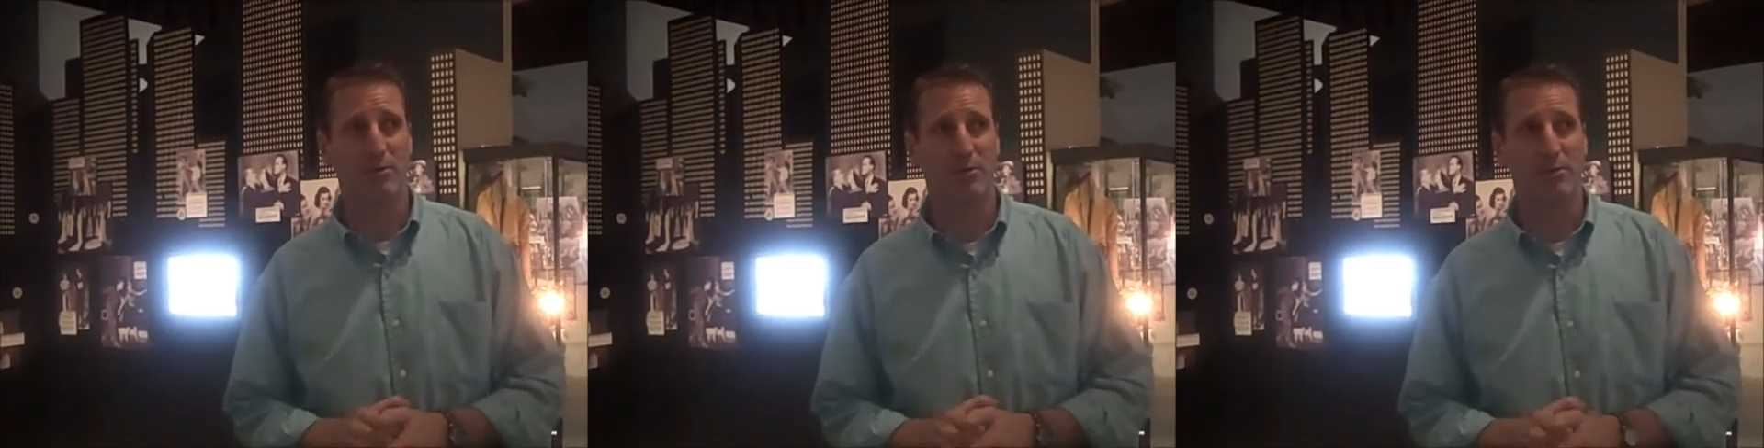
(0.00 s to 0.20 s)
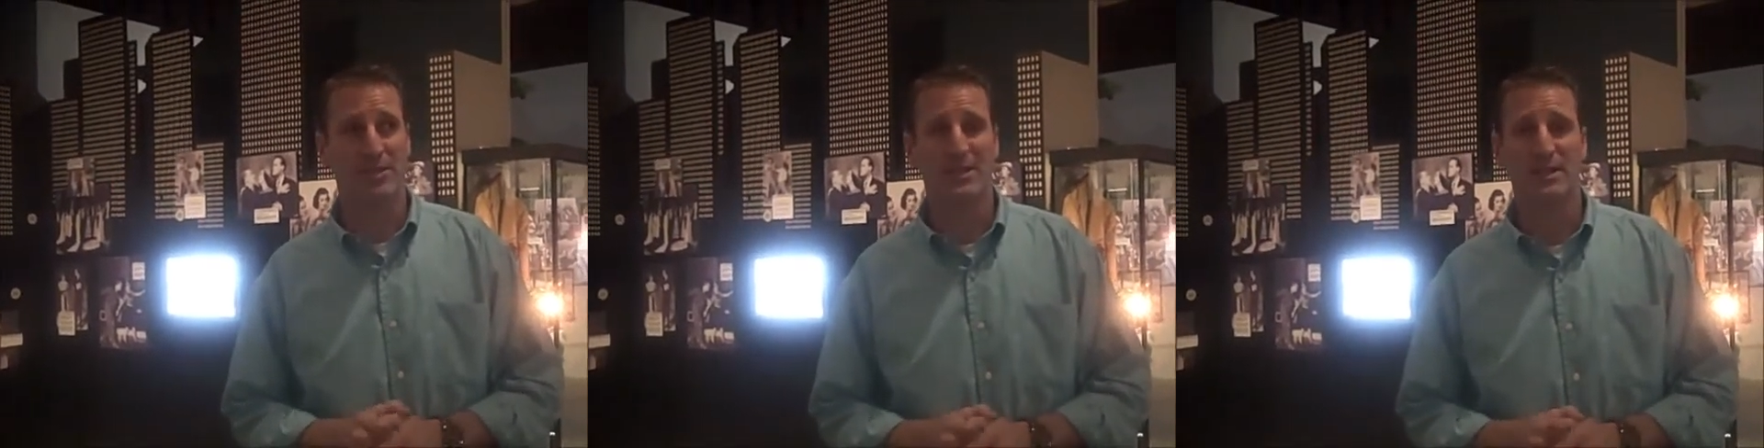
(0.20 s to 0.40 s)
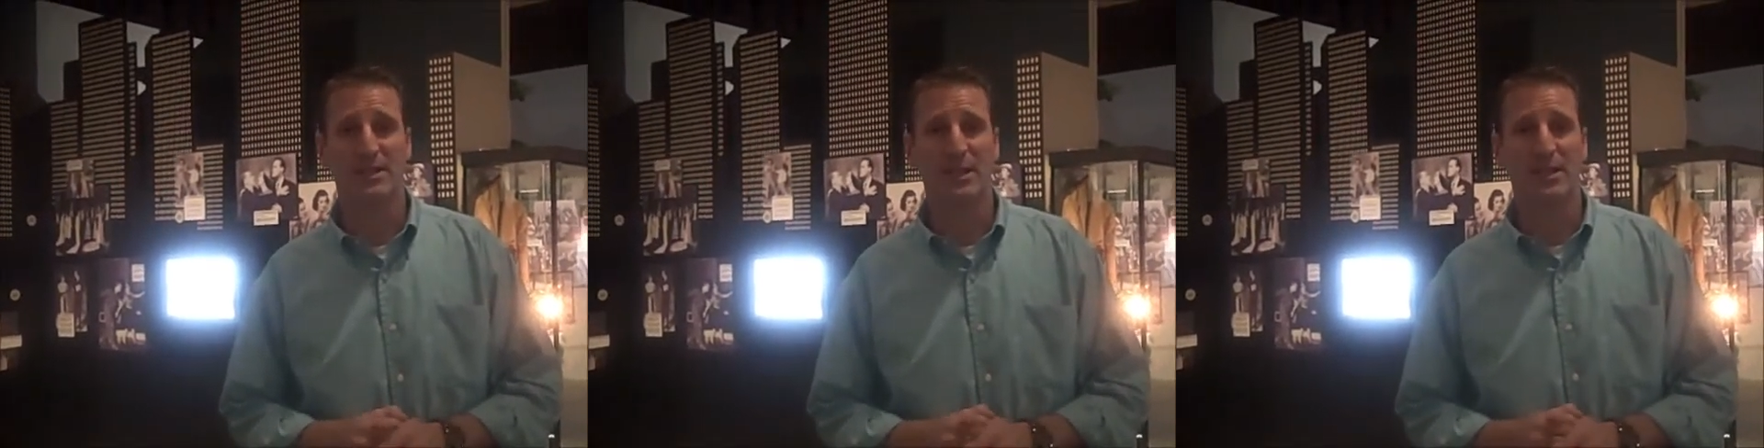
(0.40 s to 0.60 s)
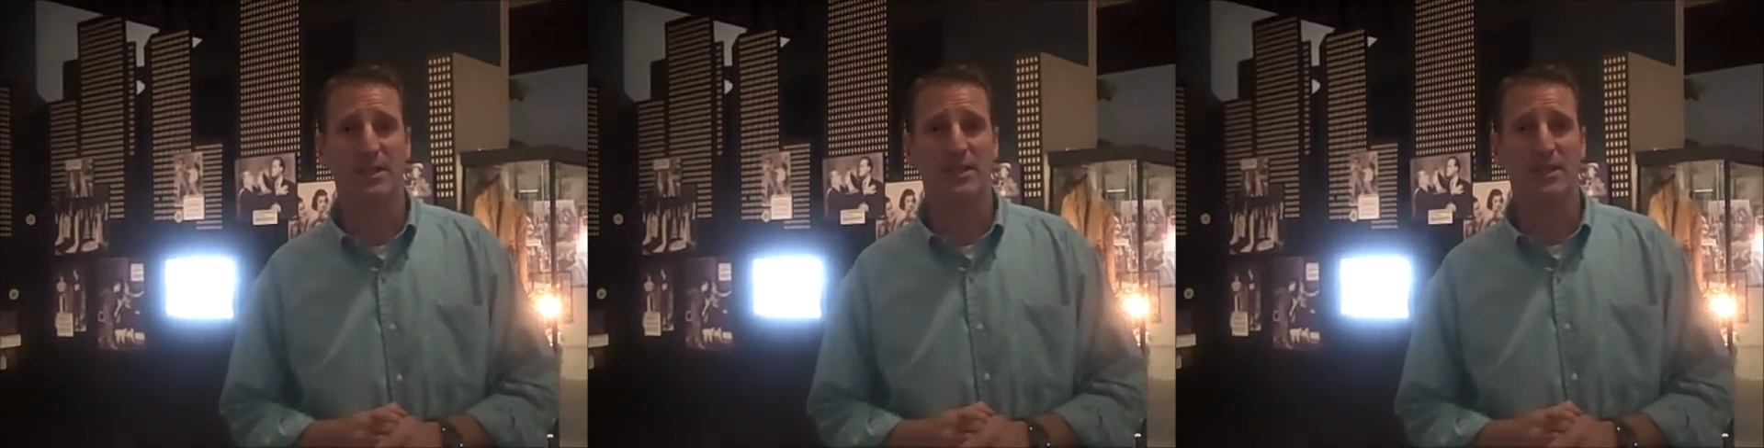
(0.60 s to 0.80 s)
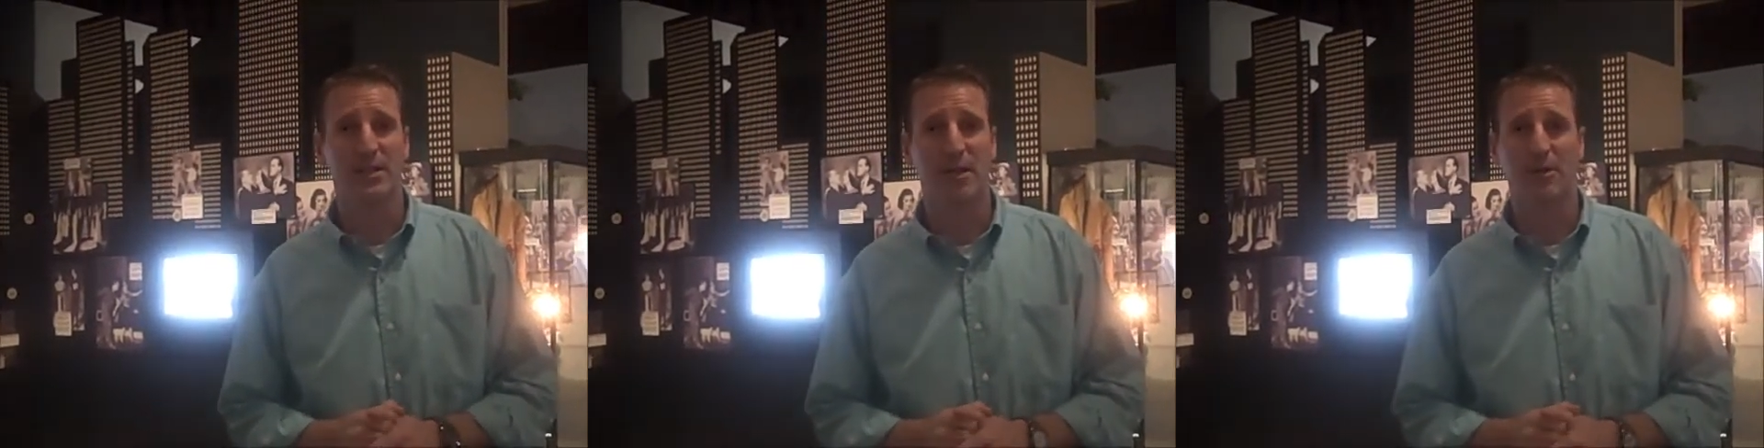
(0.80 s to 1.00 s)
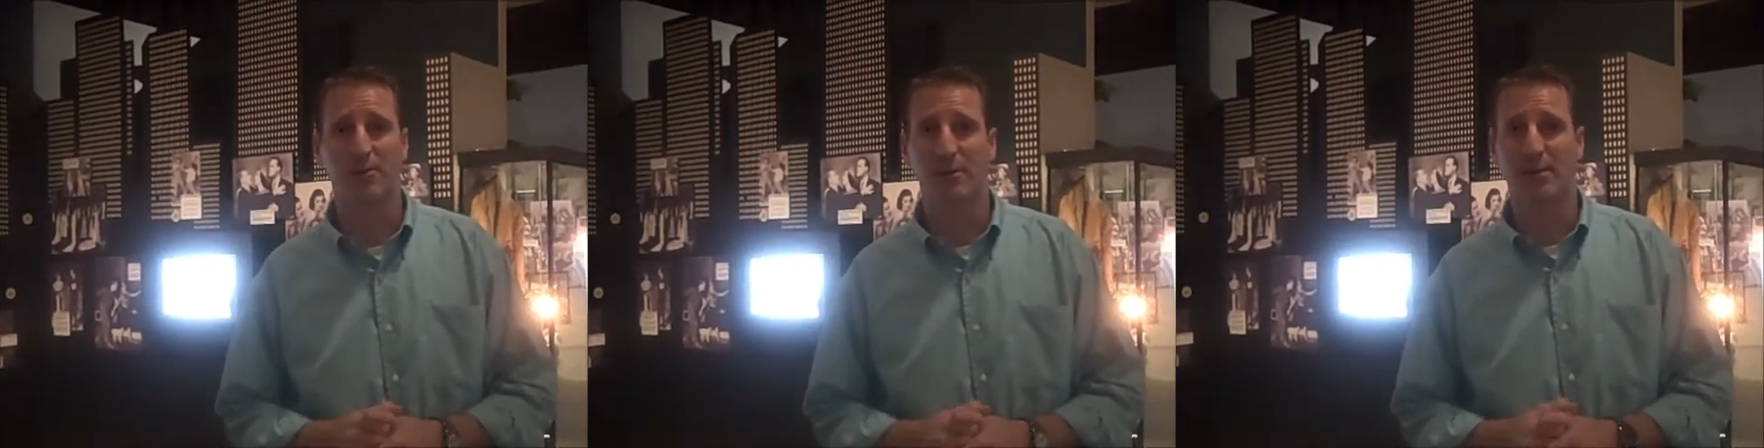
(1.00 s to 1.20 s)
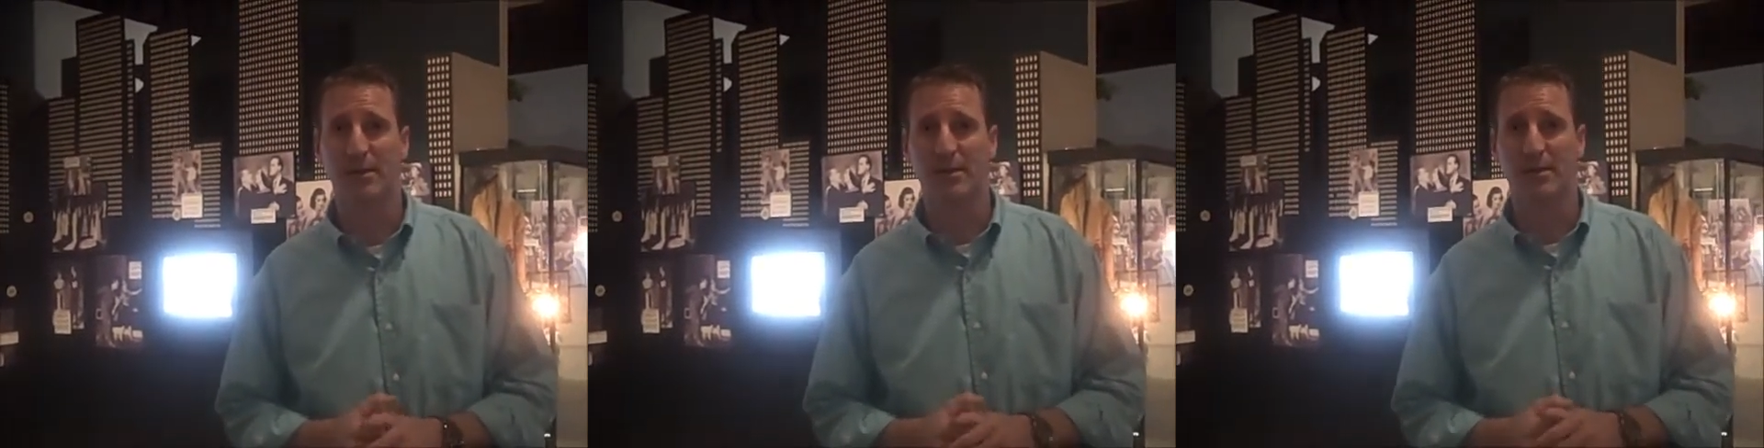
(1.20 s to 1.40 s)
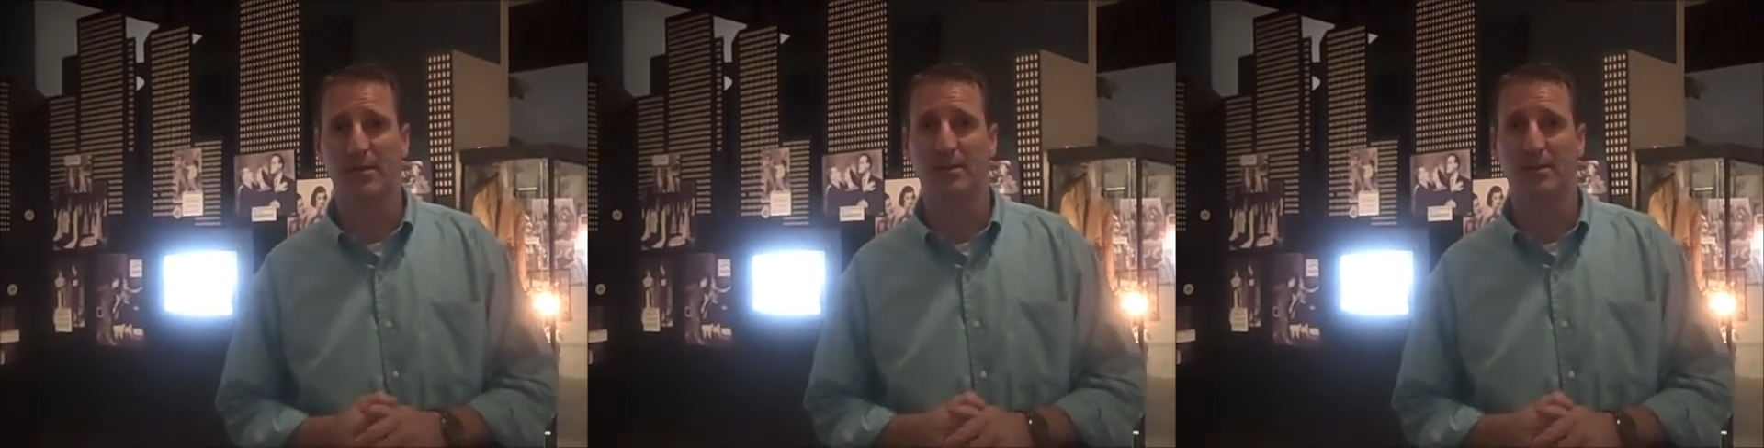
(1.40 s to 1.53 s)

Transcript: over 60 honorary